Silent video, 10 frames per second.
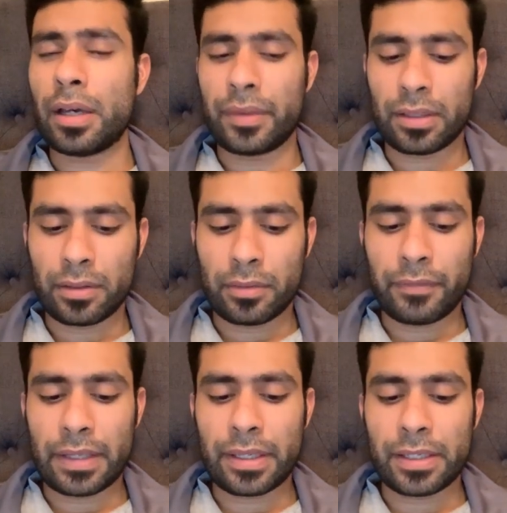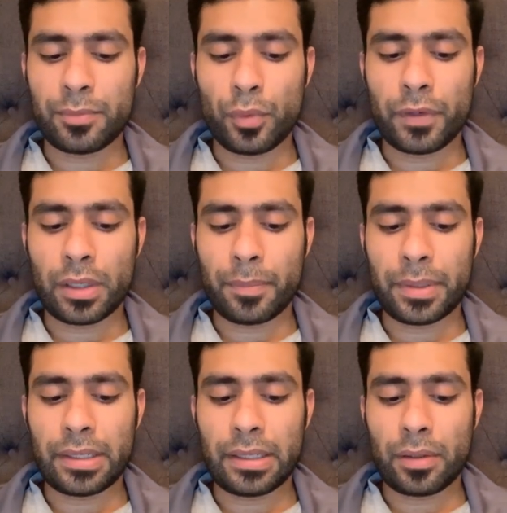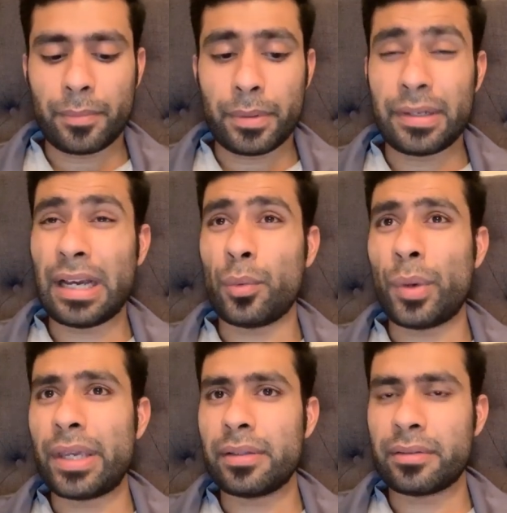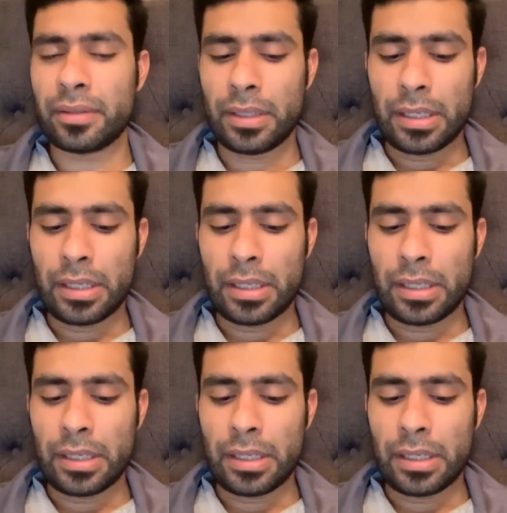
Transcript: I think the fact that he's moving up and down weights,